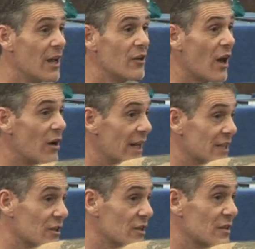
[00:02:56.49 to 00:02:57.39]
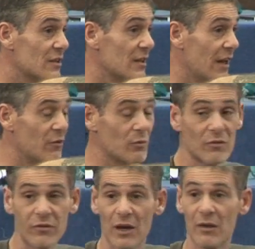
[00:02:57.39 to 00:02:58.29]
No letters, I have all
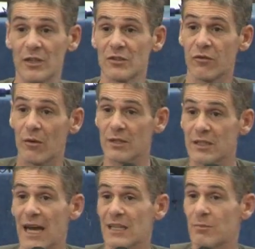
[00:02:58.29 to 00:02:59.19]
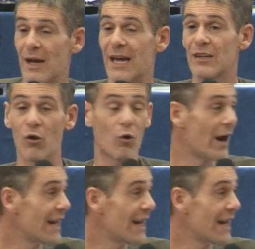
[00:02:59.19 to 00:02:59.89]
confirmed this, from the taxman or